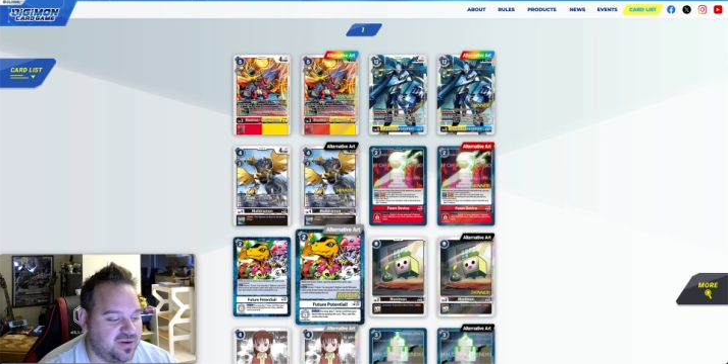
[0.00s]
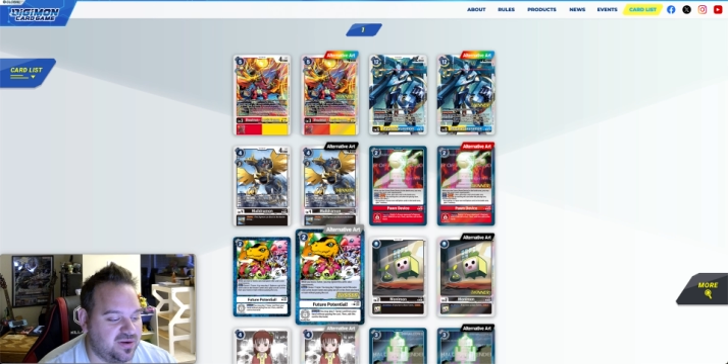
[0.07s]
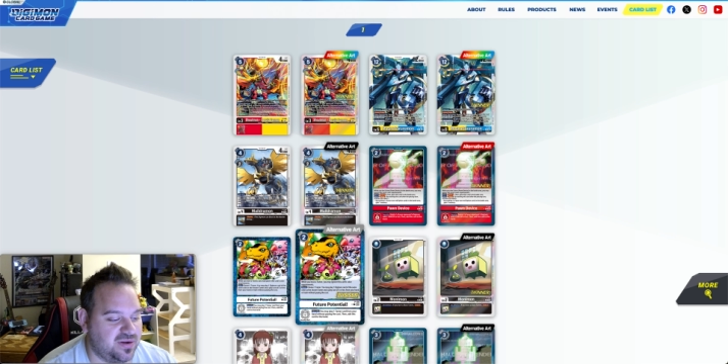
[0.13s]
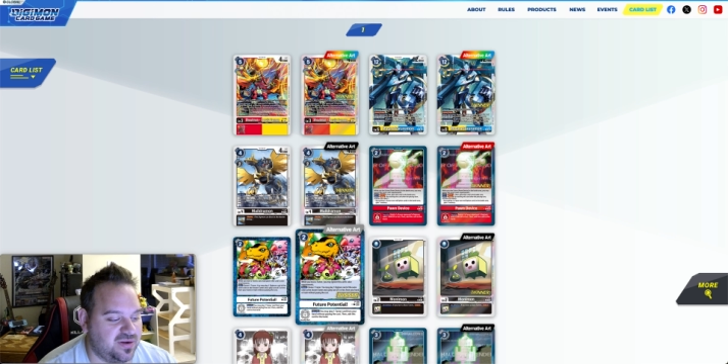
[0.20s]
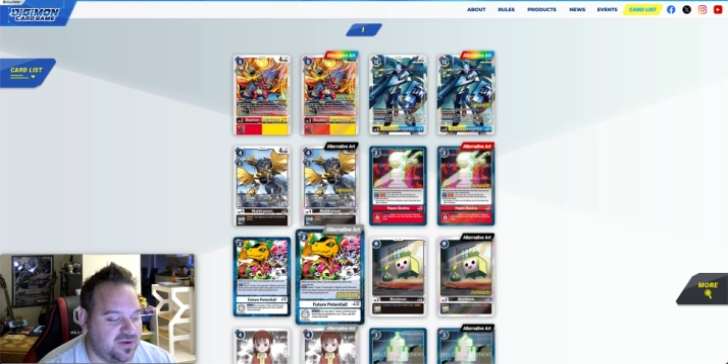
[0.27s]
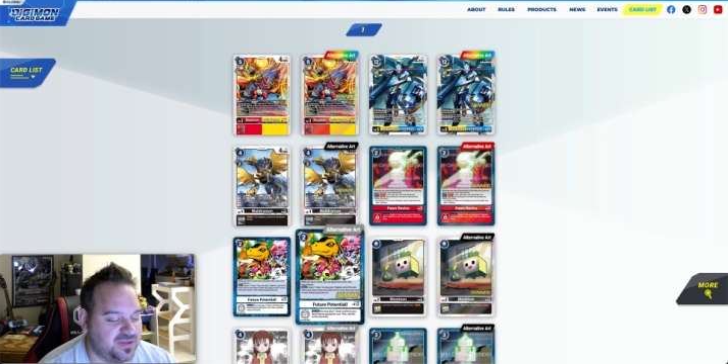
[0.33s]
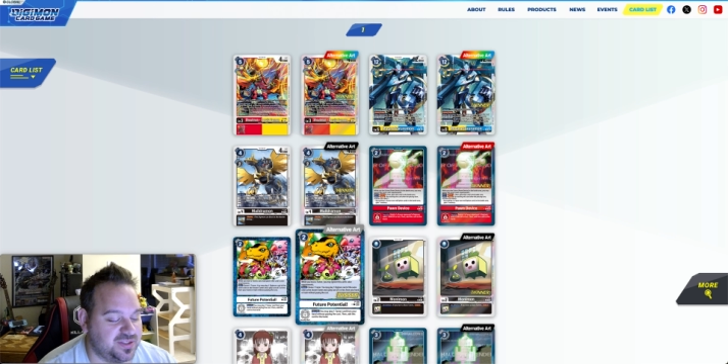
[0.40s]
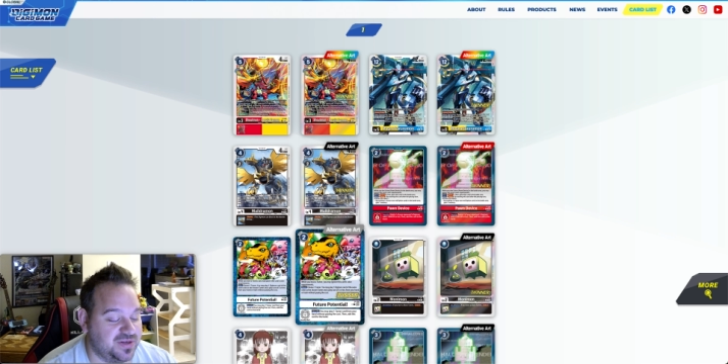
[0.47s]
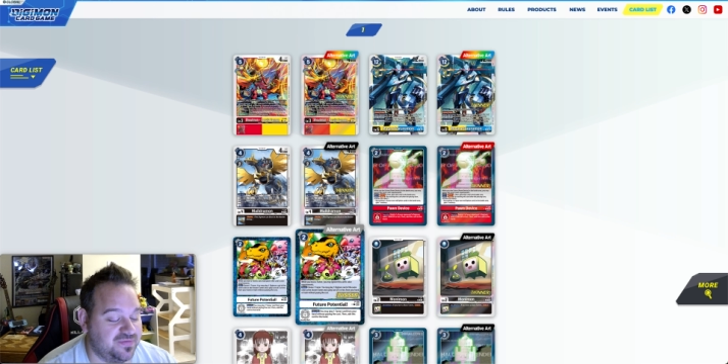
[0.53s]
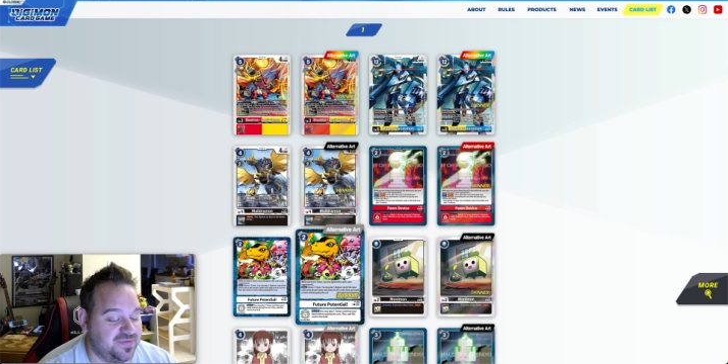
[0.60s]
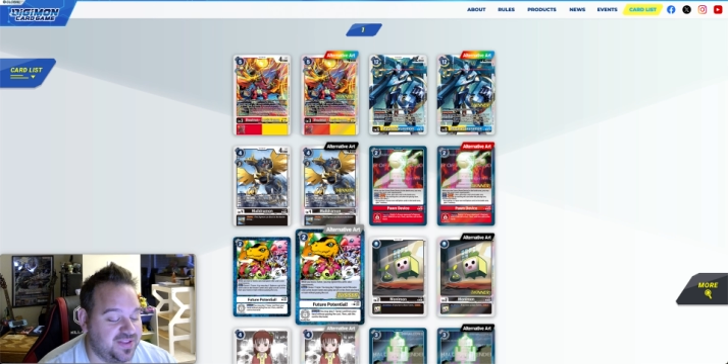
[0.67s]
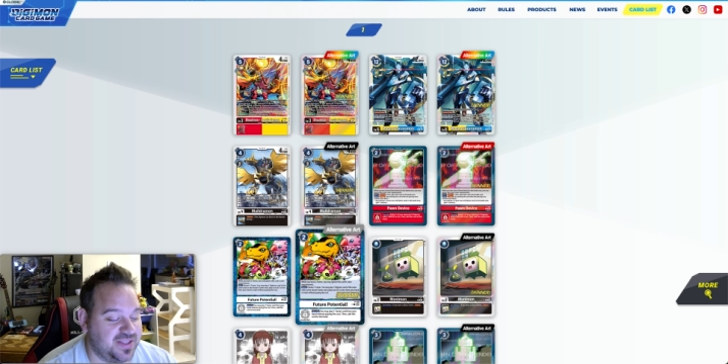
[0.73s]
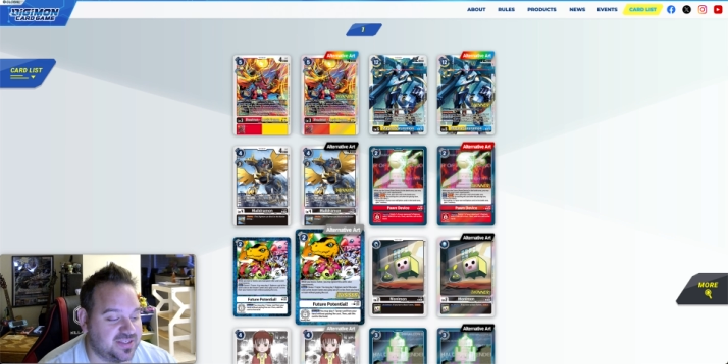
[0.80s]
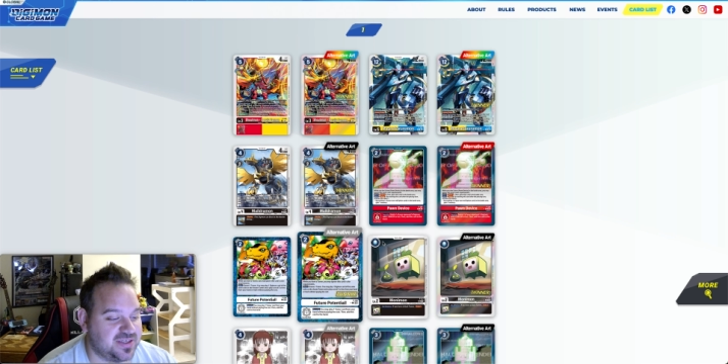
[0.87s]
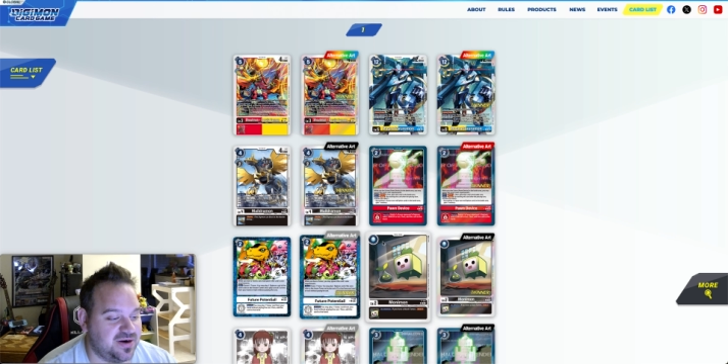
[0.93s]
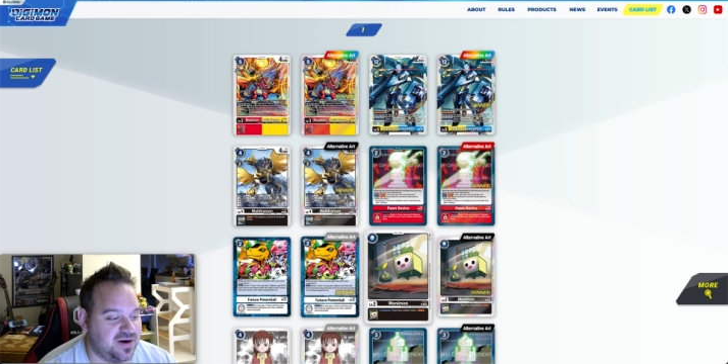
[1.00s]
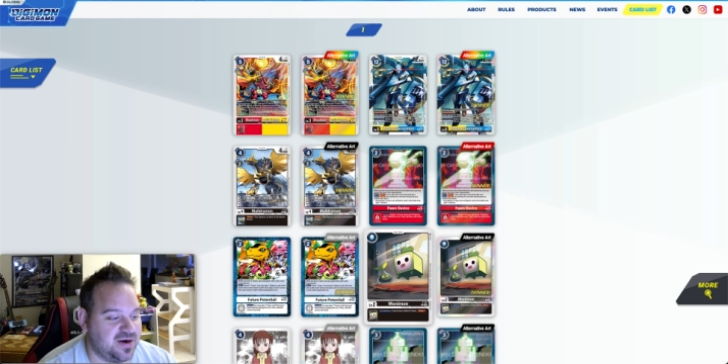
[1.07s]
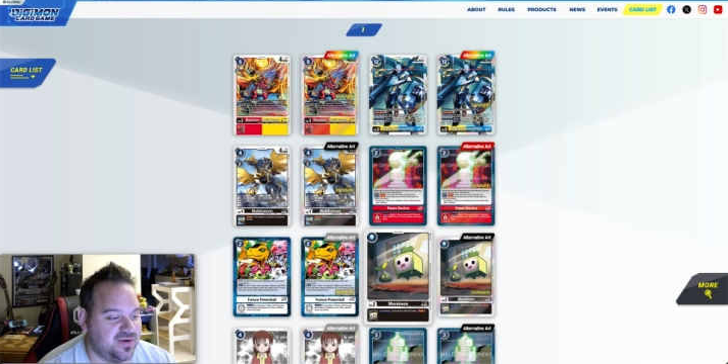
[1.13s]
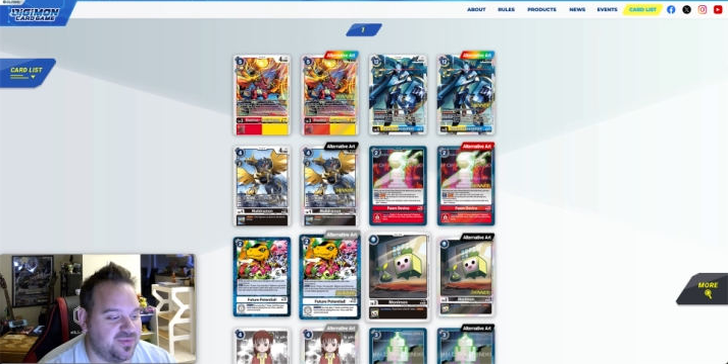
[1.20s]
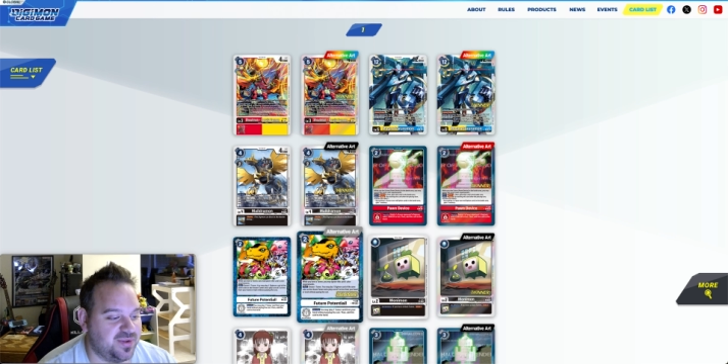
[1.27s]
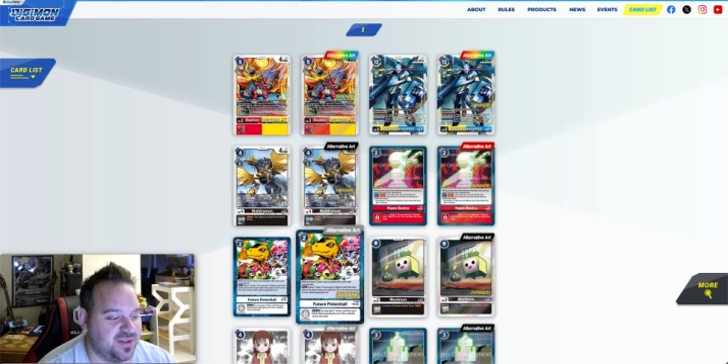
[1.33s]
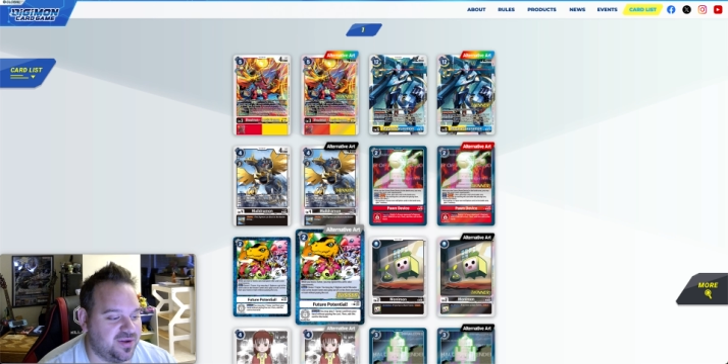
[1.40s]
alt of this
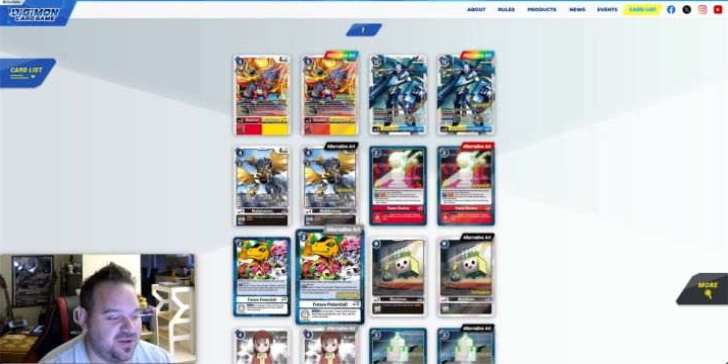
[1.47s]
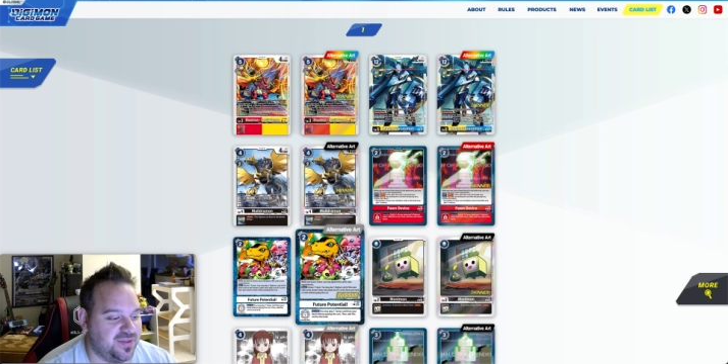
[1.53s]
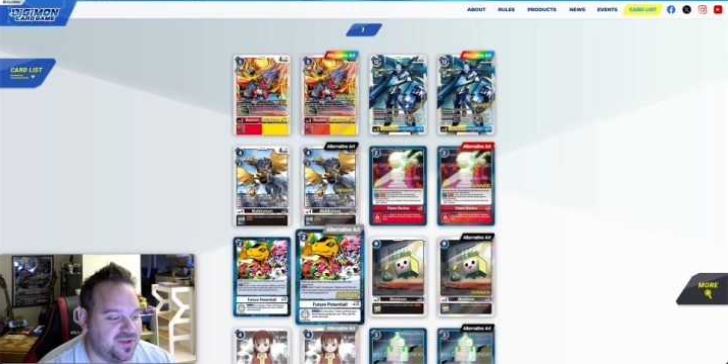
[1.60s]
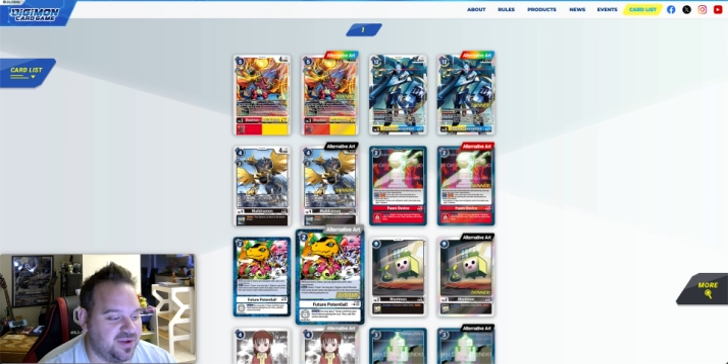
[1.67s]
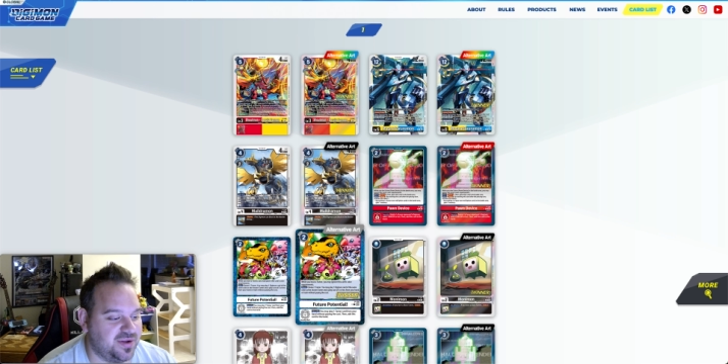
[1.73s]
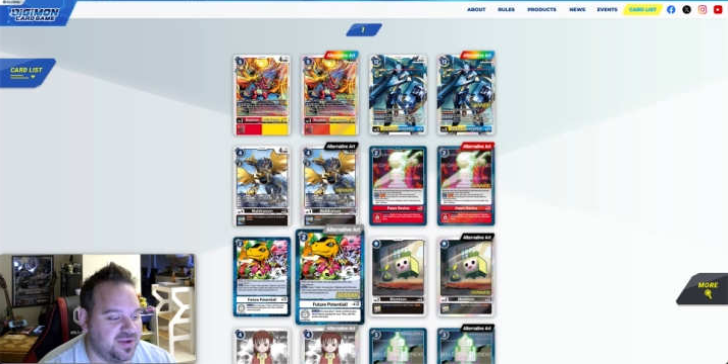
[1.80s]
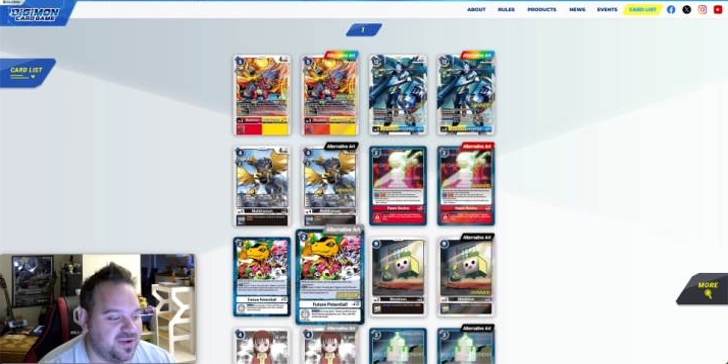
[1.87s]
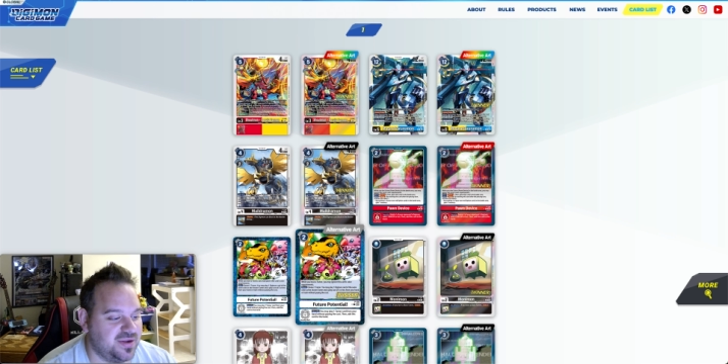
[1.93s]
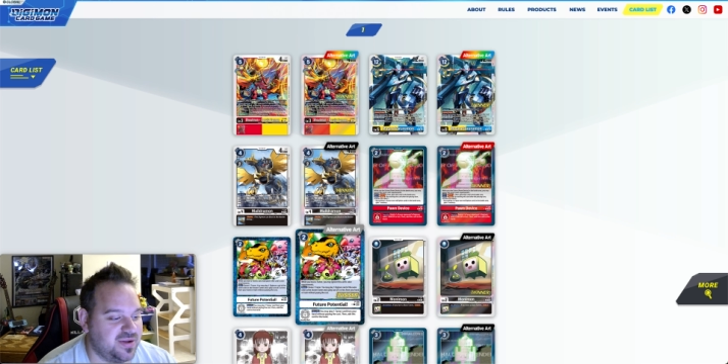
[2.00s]
card with all the